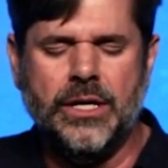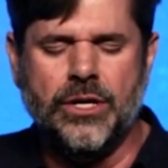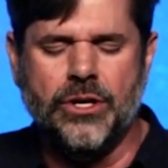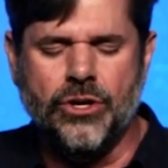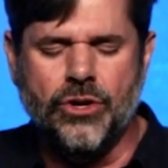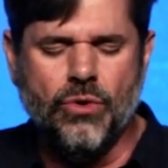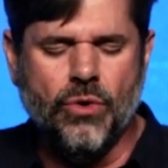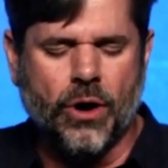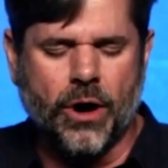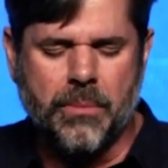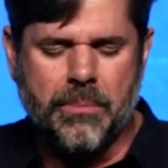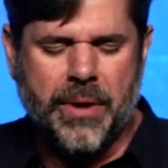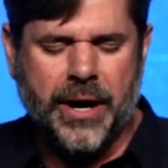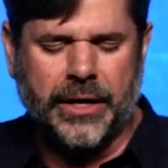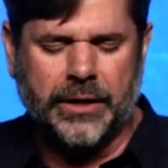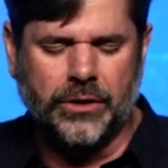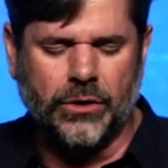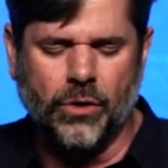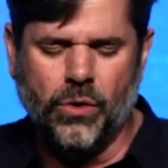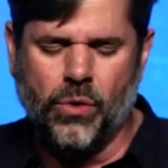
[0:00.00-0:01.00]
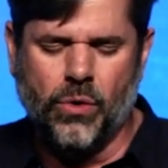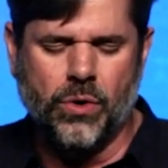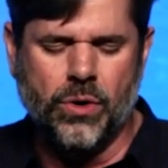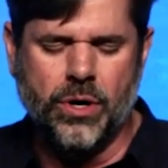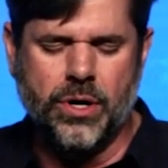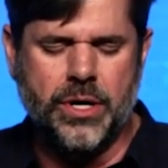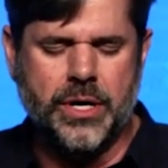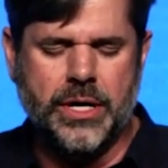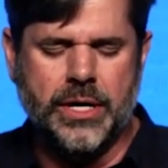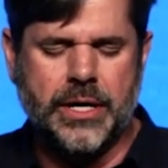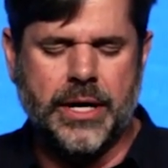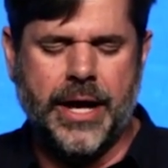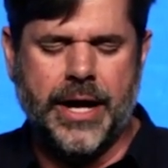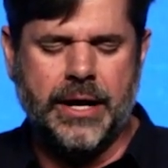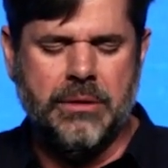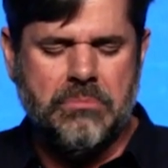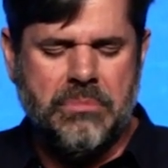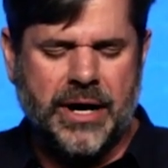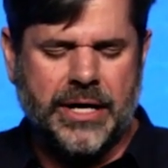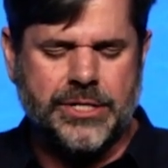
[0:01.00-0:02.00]
you are my Lord
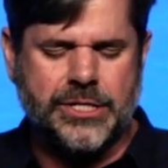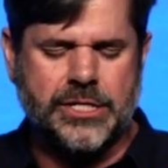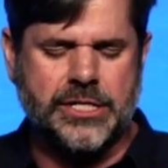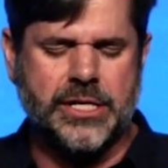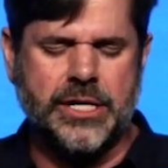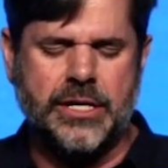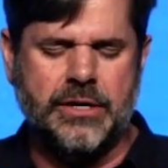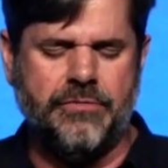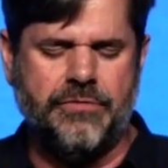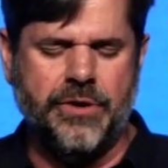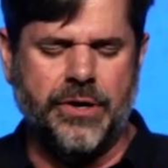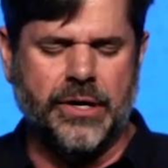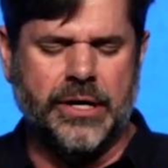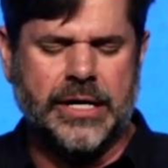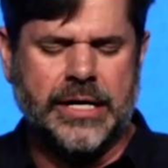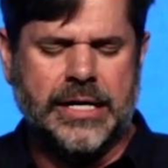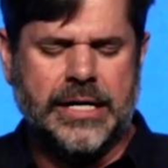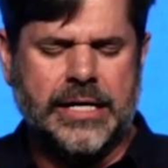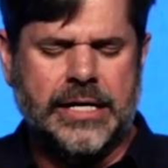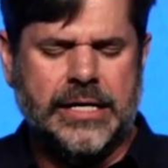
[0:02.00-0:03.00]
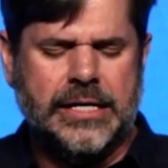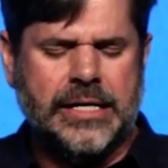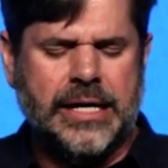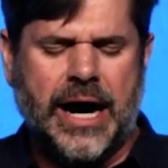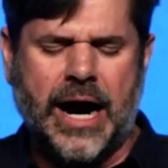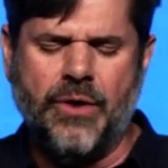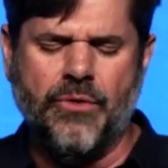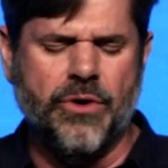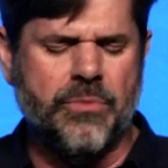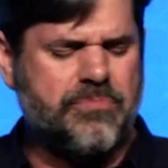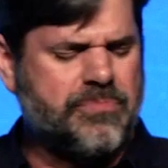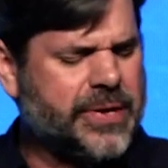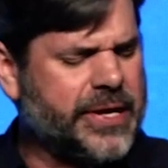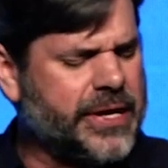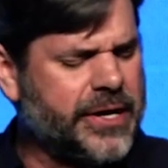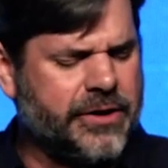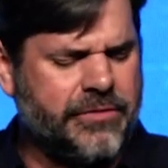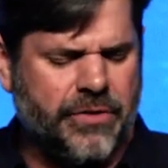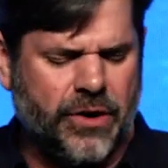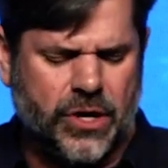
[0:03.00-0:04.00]
and my Savior. I
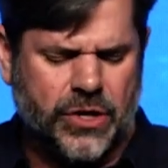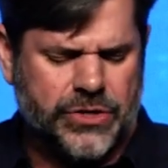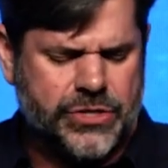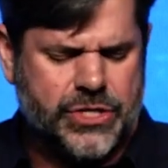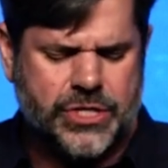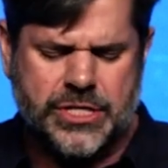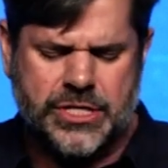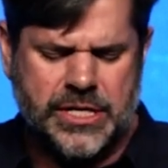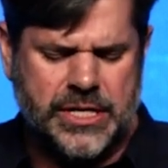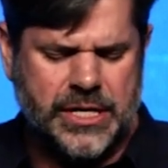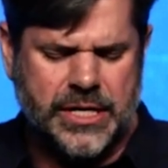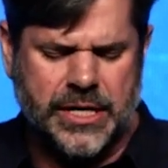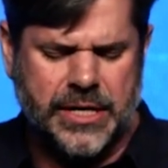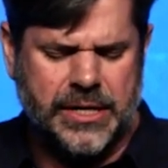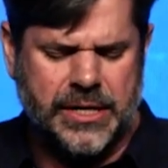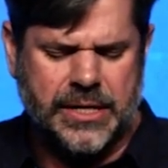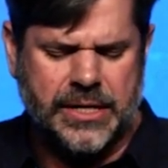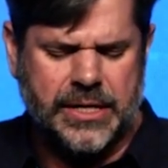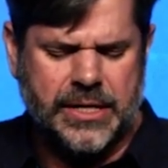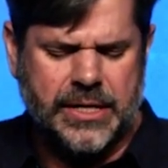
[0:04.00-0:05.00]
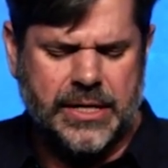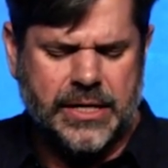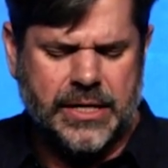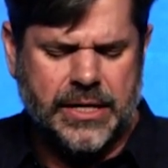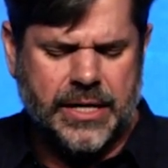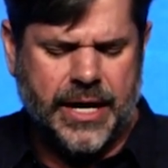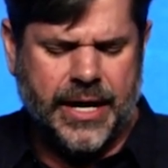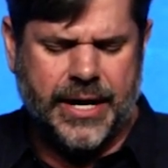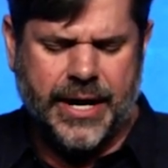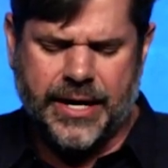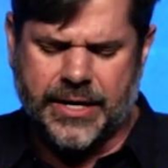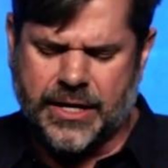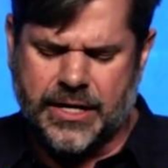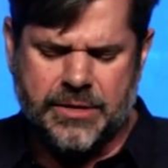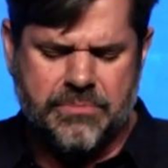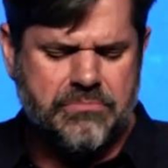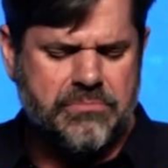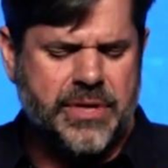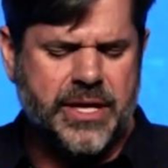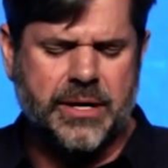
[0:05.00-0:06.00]
repent of all sin and I
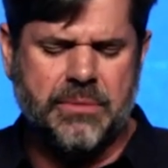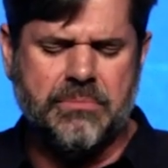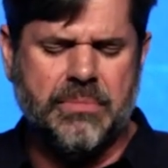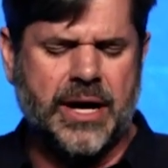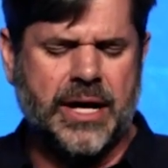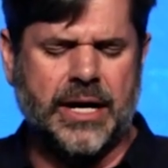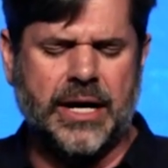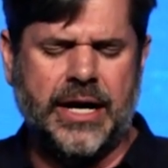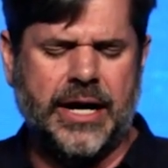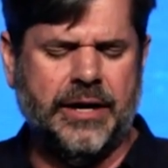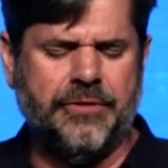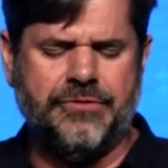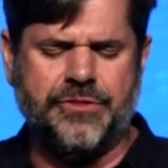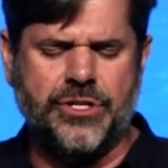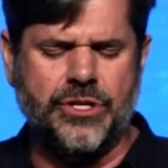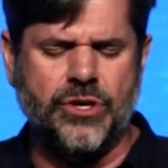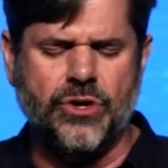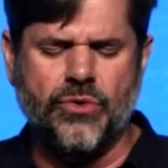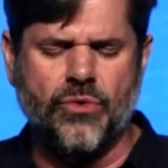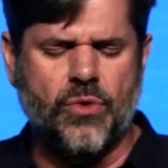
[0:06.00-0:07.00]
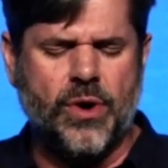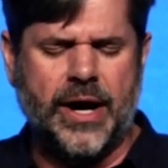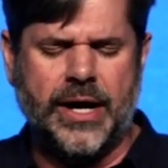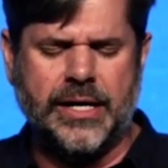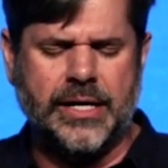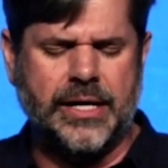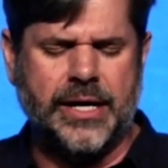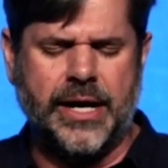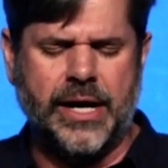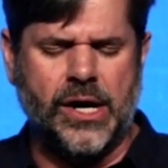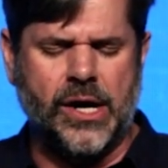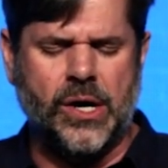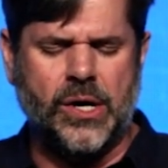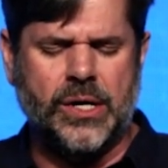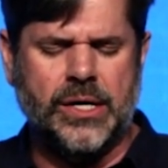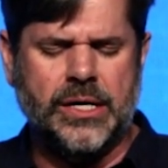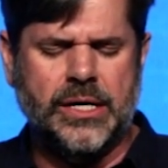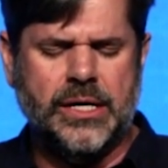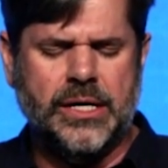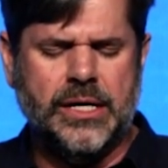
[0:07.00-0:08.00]
commit my life to you right now
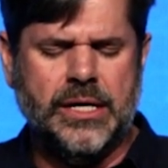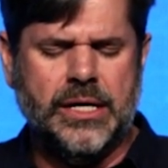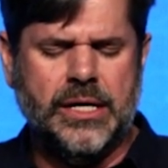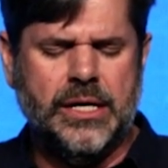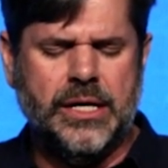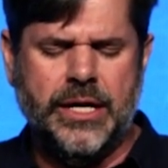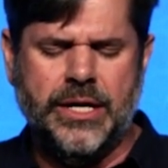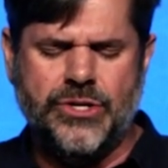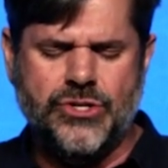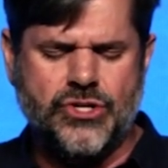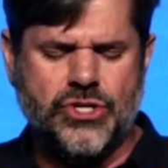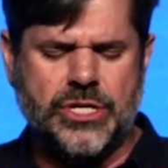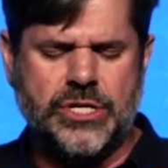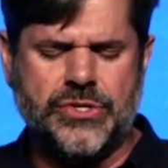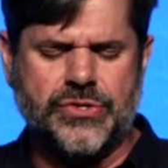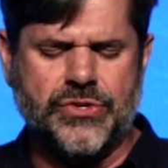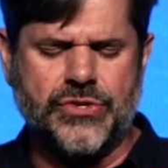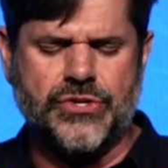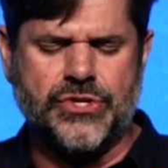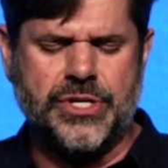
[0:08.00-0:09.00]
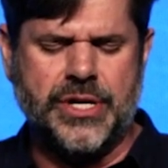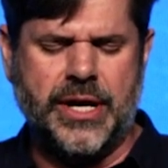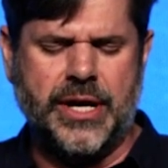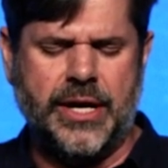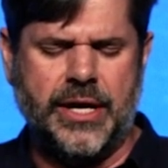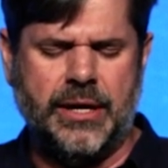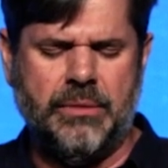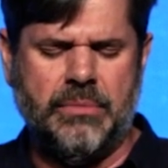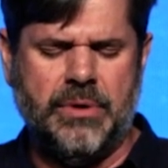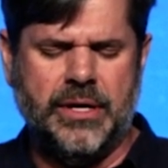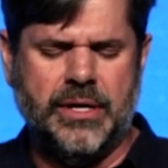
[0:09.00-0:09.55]
in Jesus' name.